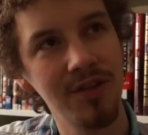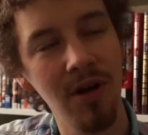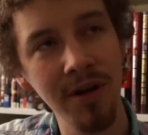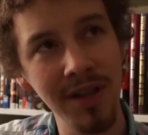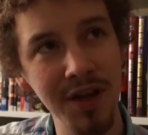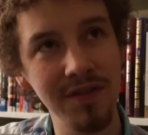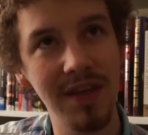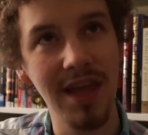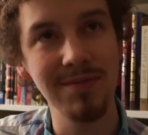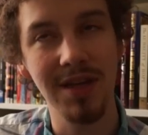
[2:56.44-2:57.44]
There aren't a lot of
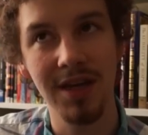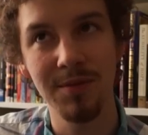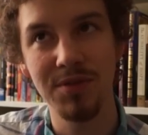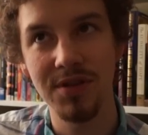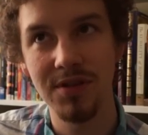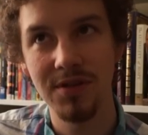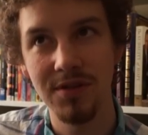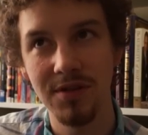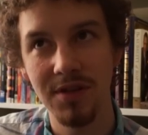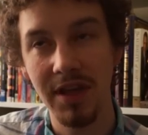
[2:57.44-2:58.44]
game types
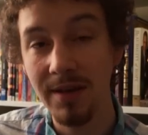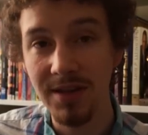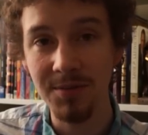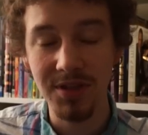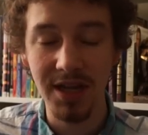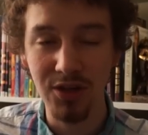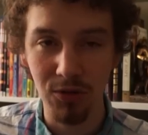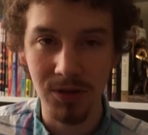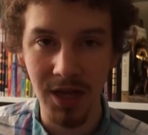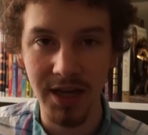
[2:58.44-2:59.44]
that I
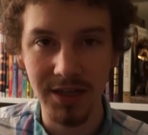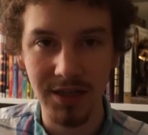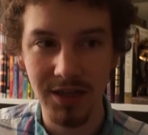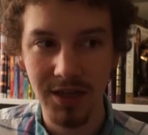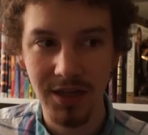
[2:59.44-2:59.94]
don't like.